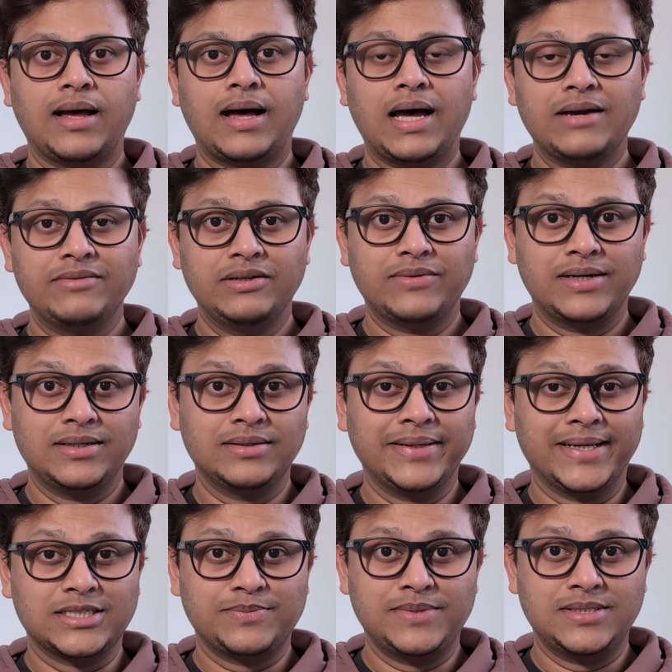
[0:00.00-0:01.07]
I have divided the
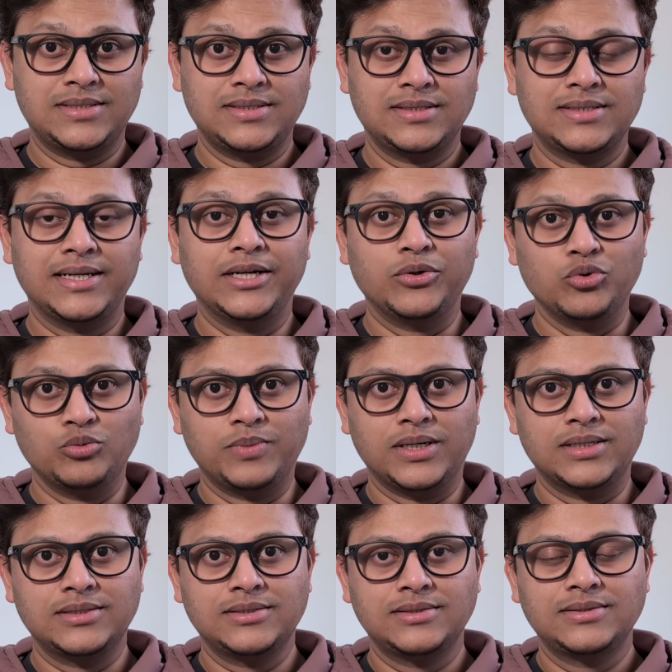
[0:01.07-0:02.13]
expenses in two
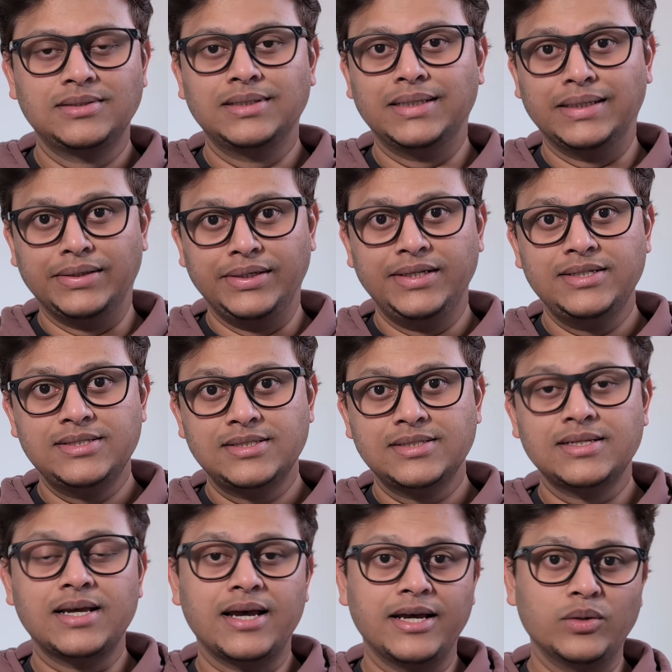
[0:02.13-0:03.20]
parts, needs
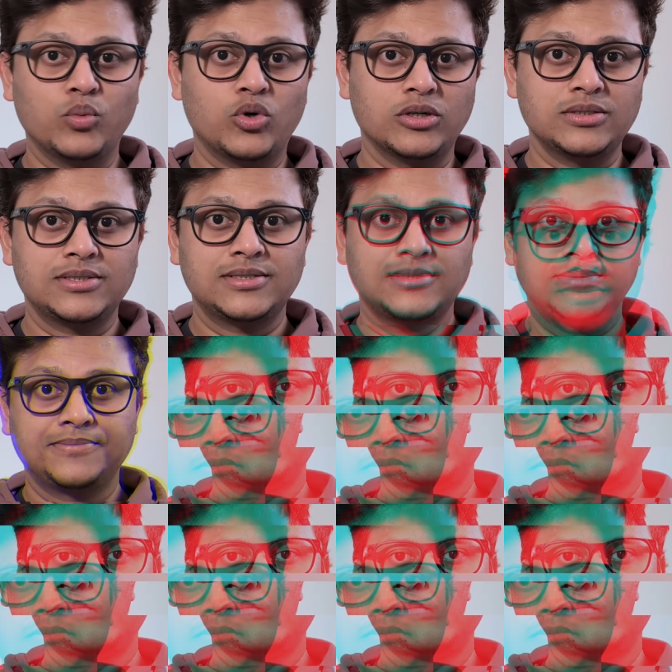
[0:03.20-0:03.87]
and wants.